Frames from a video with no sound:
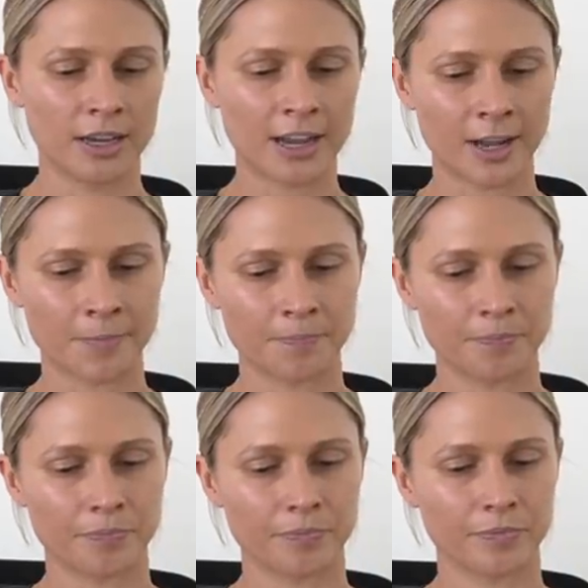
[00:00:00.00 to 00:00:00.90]

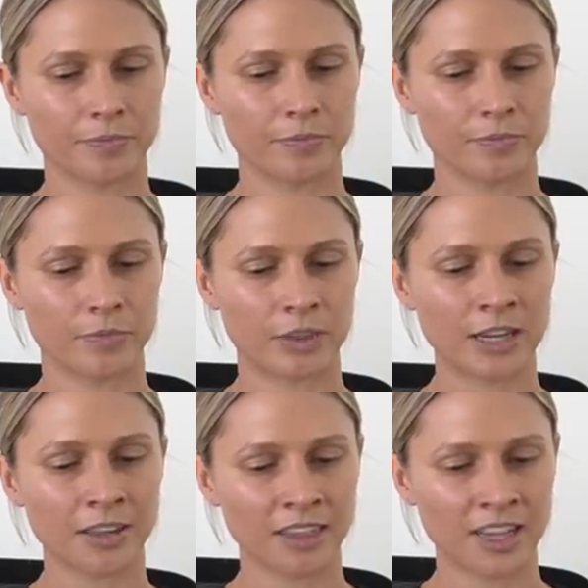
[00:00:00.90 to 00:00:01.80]
Um, the
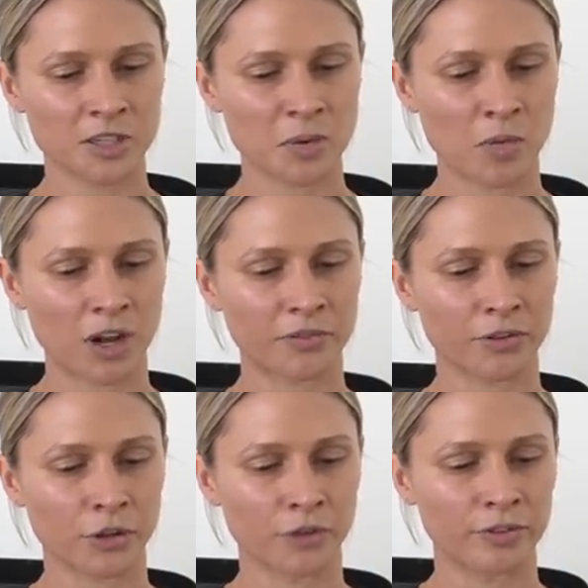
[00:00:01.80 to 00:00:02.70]
other thing to be
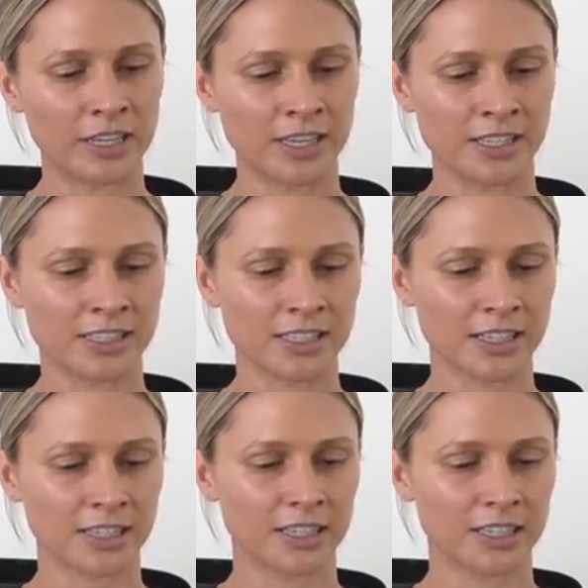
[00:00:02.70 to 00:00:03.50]
mindful of is